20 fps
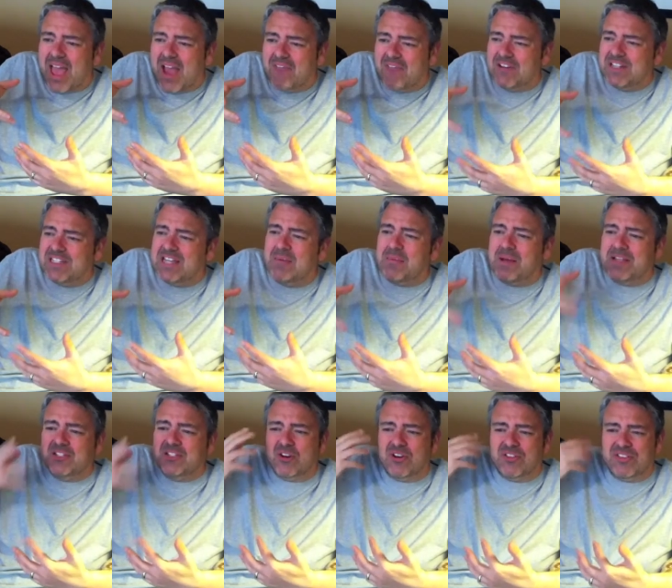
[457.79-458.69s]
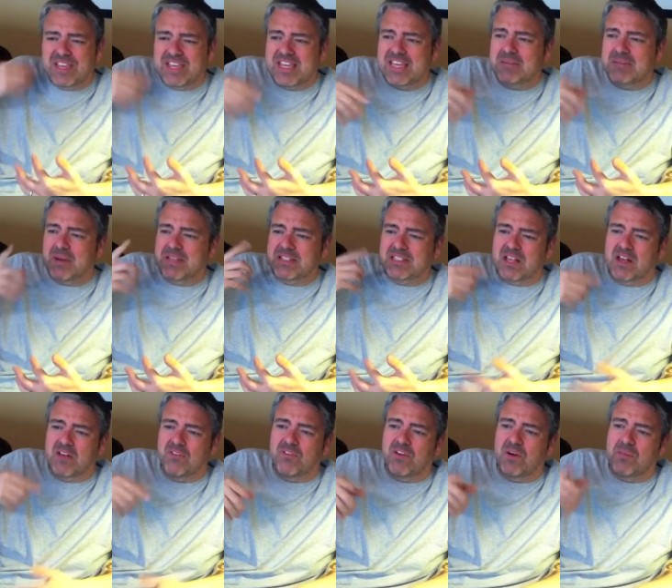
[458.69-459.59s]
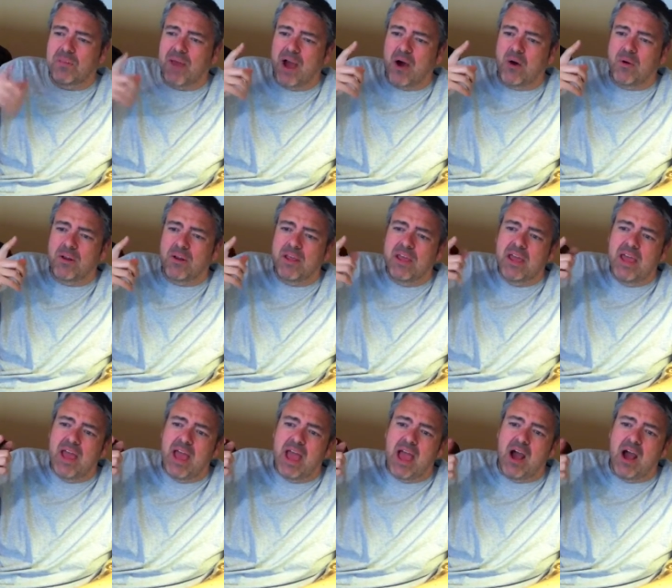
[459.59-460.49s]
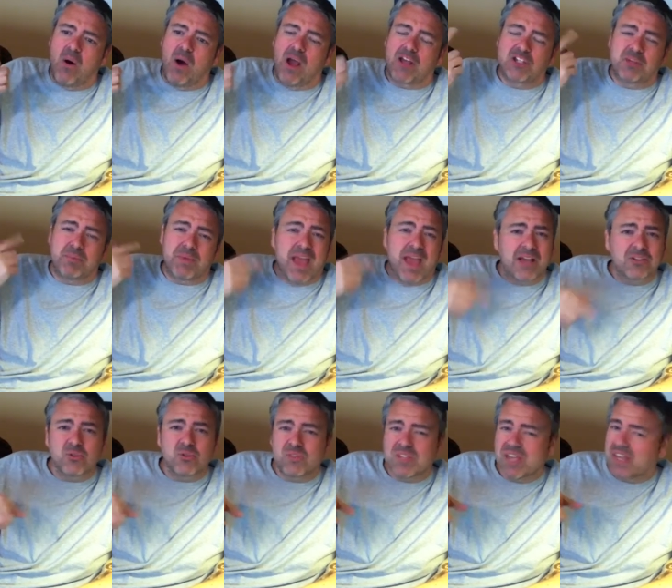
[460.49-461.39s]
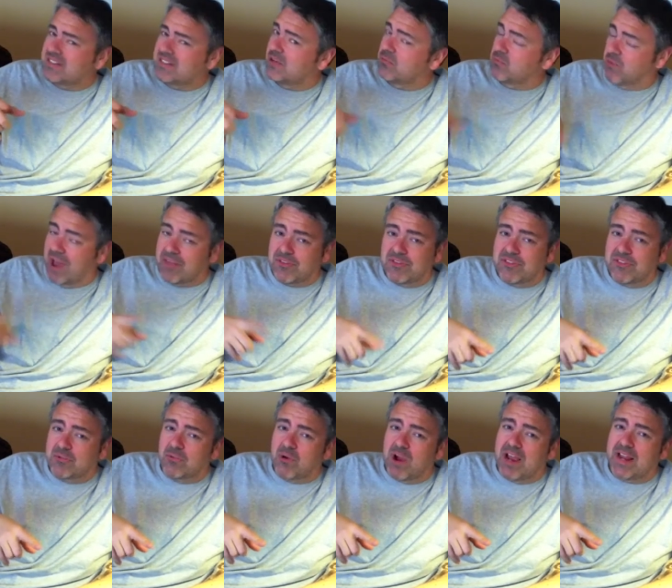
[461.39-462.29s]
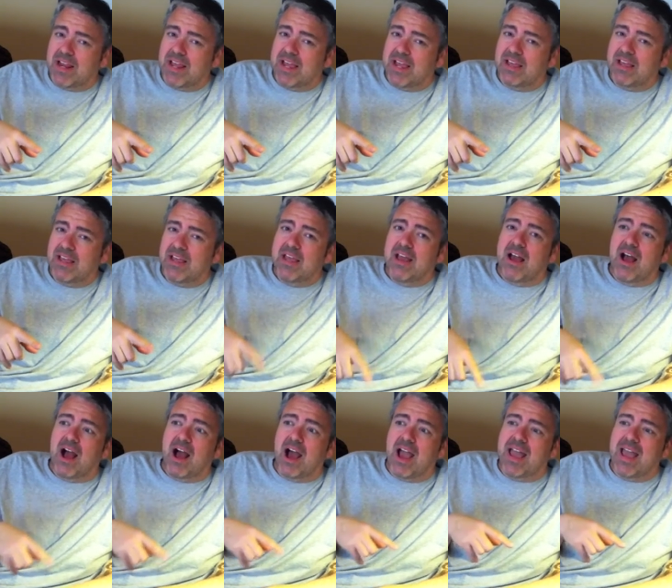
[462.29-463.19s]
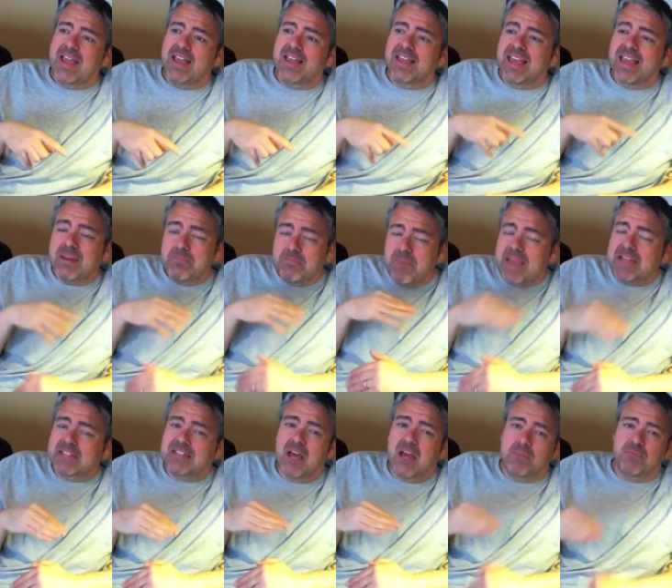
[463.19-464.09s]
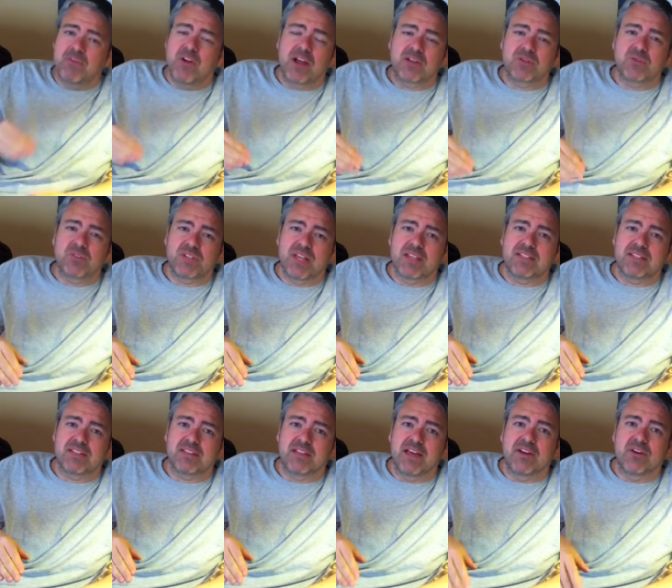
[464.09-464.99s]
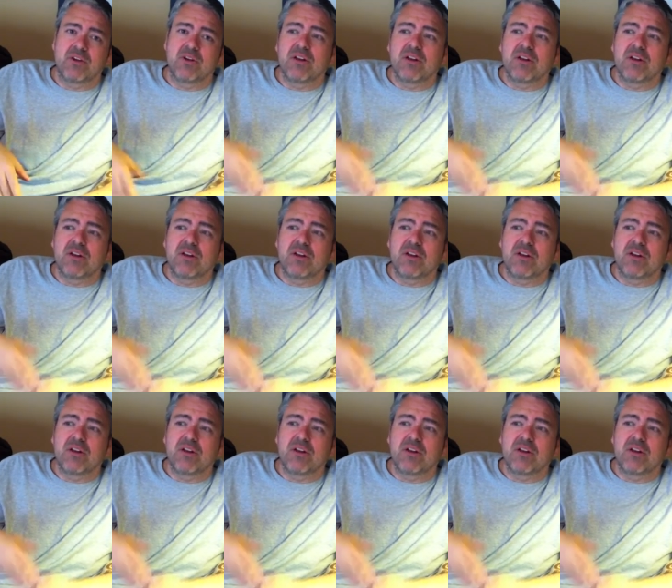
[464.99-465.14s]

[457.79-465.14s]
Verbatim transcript: Every time I start thinking to myself about how I should be exercising rather than writing, I can make time for exercising later.